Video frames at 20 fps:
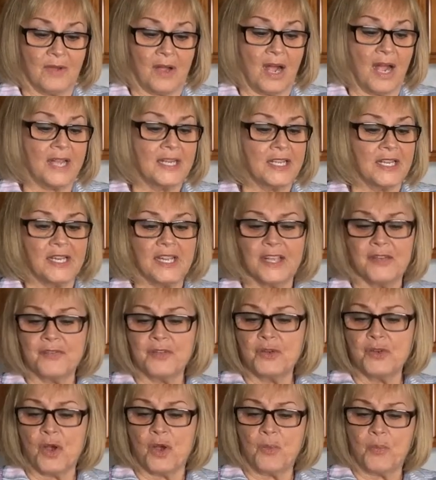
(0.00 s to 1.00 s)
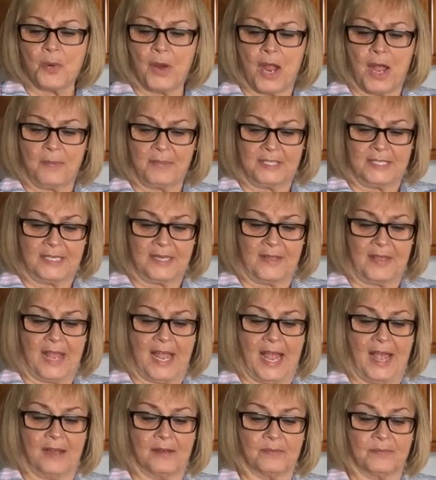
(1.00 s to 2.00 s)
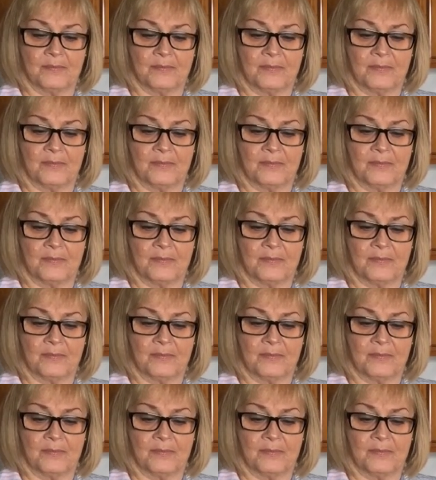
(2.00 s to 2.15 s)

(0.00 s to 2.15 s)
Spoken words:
"I can give you no promise of that."